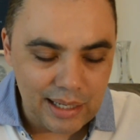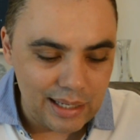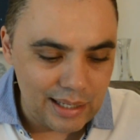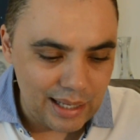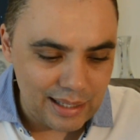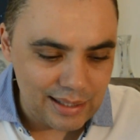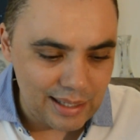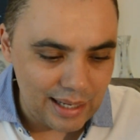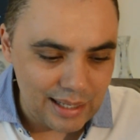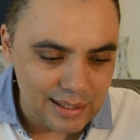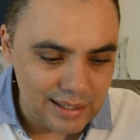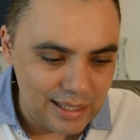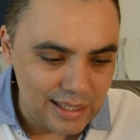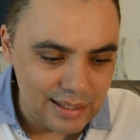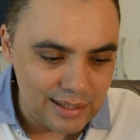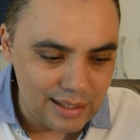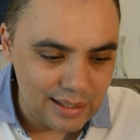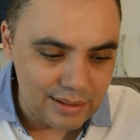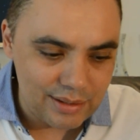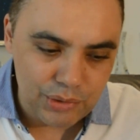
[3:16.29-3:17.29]
and they say
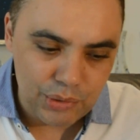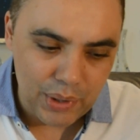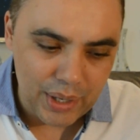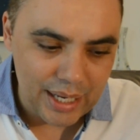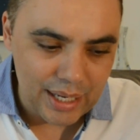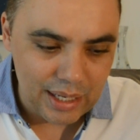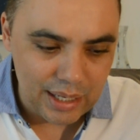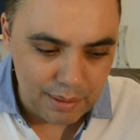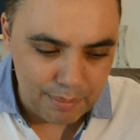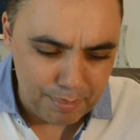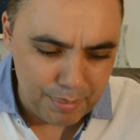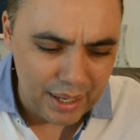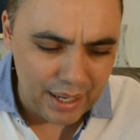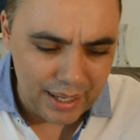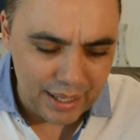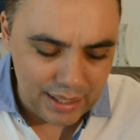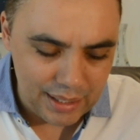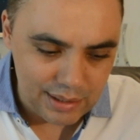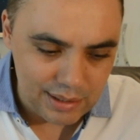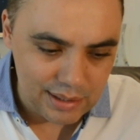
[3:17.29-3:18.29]
teaser trailer,
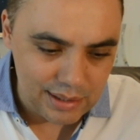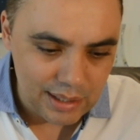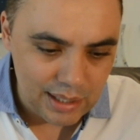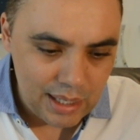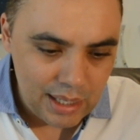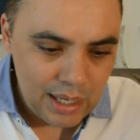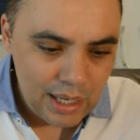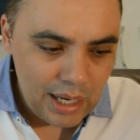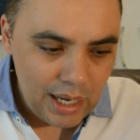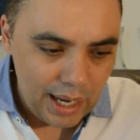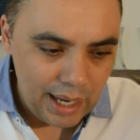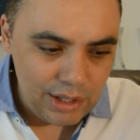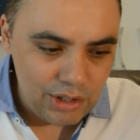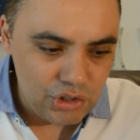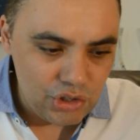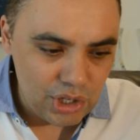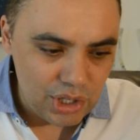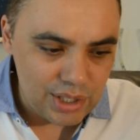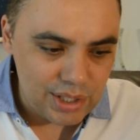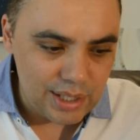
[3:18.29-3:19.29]
but it's
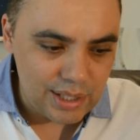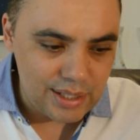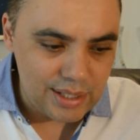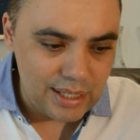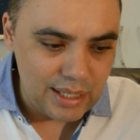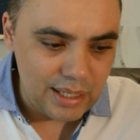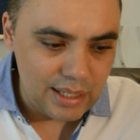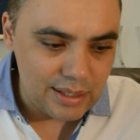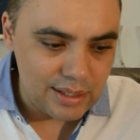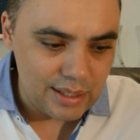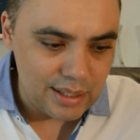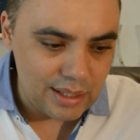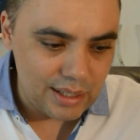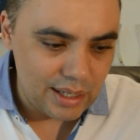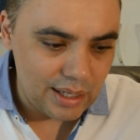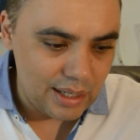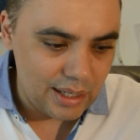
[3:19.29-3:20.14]
just a teaser.